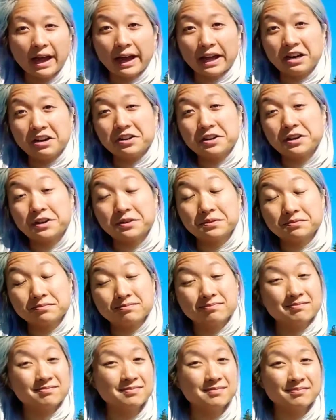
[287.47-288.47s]
I don't know.
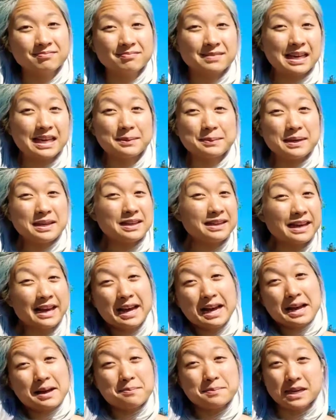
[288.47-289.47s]
Maybe,
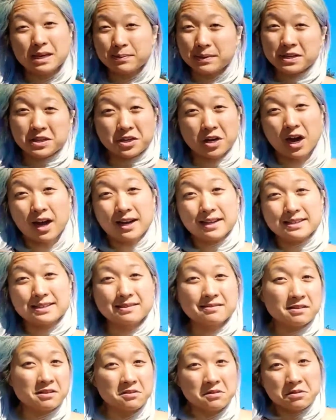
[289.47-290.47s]
yeah, maybe not
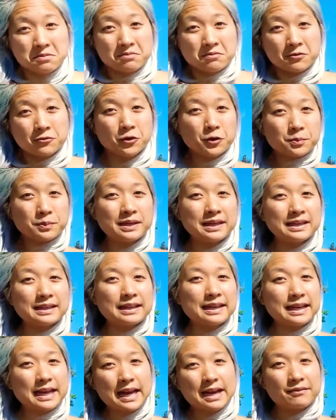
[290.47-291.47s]
for me,
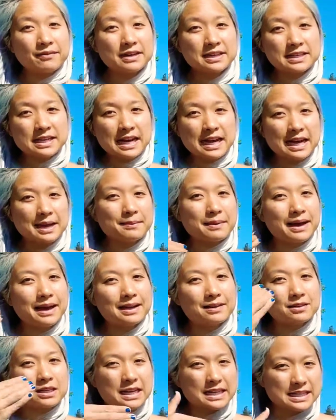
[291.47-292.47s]
like every time I
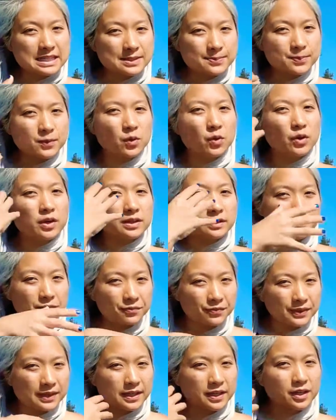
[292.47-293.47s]
had explored the
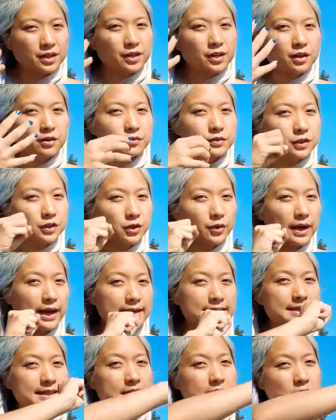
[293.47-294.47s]
fear of, you know,
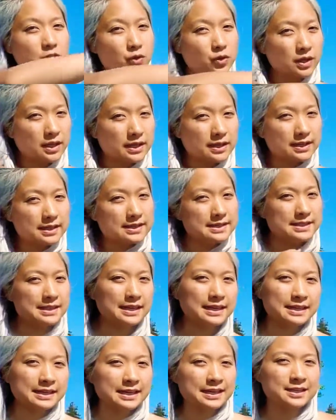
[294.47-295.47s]
executing this
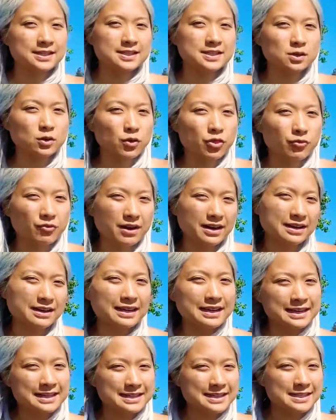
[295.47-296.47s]
thing that is so
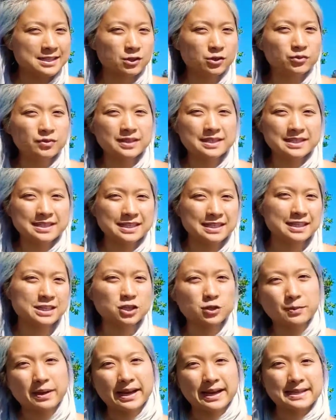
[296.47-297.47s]
threatening and so risky
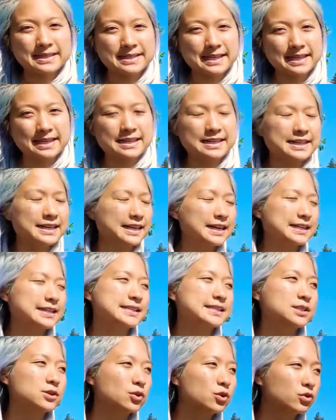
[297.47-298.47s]
to my identity
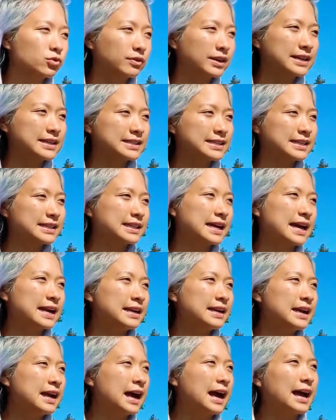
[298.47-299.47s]
and so crazy that
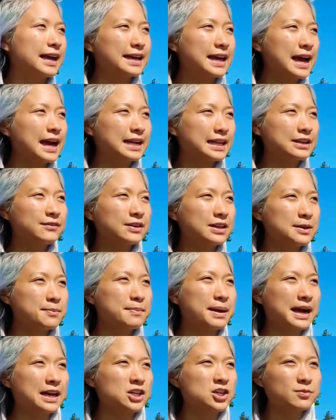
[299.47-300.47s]
I can't even
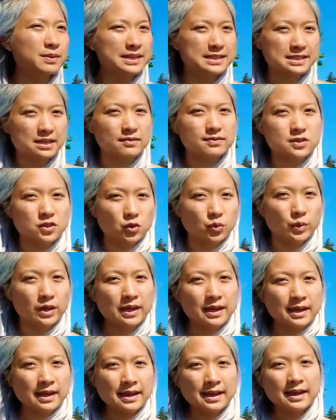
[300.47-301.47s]
imagine myself
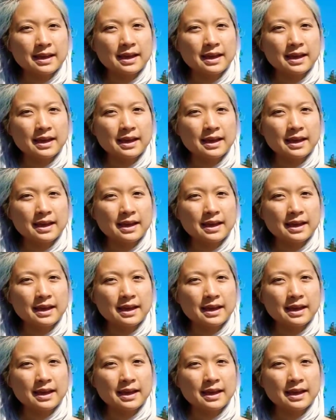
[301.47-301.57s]
doing,